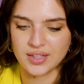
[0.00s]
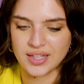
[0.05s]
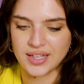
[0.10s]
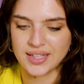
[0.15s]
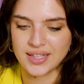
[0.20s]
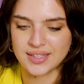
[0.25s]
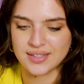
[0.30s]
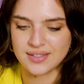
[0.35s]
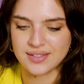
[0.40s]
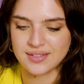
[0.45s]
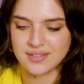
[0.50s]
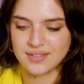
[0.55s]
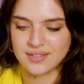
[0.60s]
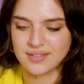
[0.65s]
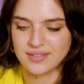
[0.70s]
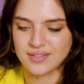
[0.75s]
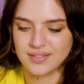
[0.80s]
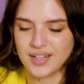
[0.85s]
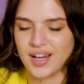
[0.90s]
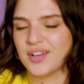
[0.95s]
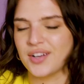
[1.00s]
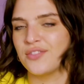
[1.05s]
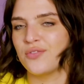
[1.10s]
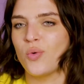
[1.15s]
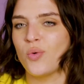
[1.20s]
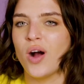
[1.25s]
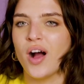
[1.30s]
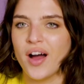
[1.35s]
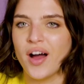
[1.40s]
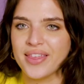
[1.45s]
it is kind of
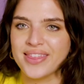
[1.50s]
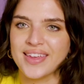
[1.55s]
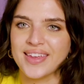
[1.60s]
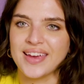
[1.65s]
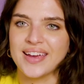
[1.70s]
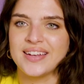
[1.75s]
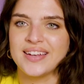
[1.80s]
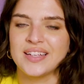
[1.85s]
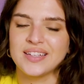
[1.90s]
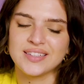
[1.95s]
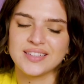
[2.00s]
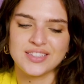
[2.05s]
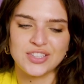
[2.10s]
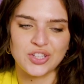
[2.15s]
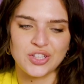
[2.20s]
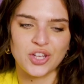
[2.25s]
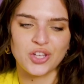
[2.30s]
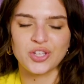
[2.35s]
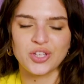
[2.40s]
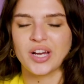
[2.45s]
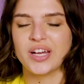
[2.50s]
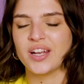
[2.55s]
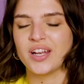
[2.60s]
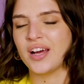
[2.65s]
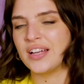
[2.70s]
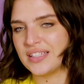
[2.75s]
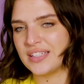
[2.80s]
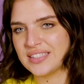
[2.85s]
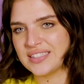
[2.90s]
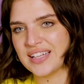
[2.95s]
worth it, and it, you know, you can
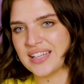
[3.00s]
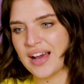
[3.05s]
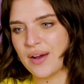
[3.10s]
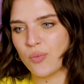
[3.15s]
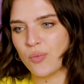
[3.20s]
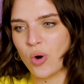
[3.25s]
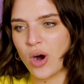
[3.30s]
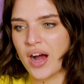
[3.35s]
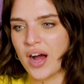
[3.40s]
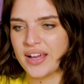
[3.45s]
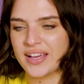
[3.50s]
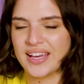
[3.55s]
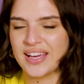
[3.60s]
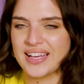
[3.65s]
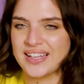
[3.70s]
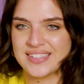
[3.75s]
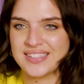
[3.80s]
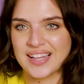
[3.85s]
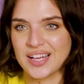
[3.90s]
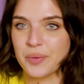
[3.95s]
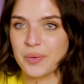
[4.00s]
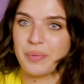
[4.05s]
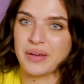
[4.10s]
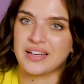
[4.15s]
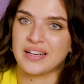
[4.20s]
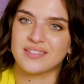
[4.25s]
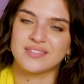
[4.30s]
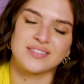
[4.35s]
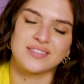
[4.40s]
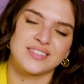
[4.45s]
understand why it is like a big
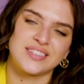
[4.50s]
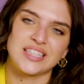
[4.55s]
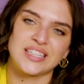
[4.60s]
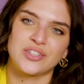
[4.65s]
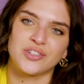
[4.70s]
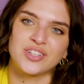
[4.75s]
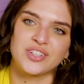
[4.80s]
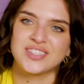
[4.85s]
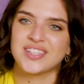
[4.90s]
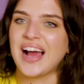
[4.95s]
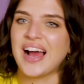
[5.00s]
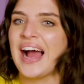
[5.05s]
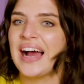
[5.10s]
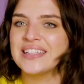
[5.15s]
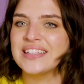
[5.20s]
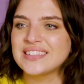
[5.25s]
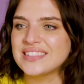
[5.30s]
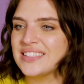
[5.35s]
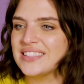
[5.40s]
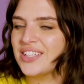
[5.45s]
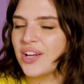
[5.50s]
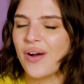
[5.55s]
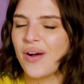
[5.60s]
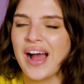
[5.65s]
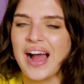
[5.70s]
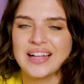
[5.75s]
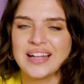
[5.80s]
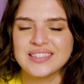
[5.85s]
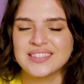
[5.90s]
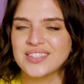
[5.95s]
secret, because it adds, you know,
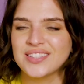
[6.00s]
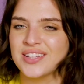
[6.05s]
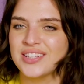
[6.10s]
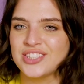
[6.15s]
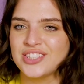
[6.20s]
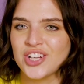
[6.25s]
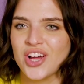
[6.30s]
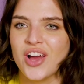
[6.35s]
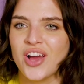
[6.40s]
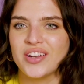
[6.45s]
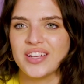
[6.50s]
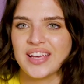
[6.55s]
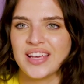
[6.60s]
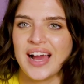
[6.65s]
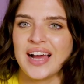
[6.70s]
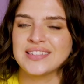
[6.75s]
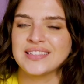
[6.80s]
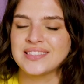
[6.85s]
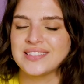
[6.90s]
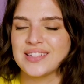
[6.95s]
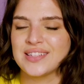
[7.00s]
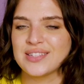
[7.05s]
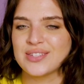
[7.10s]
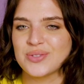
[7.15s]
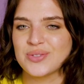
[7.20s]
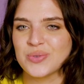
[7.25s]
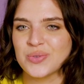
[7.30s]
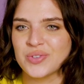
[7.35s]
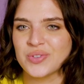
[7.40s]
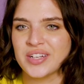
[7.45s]
adds to the journey, it adds to the
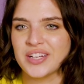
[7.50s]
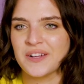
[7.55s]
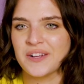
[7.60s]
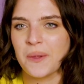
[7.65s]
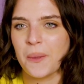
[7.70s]
story.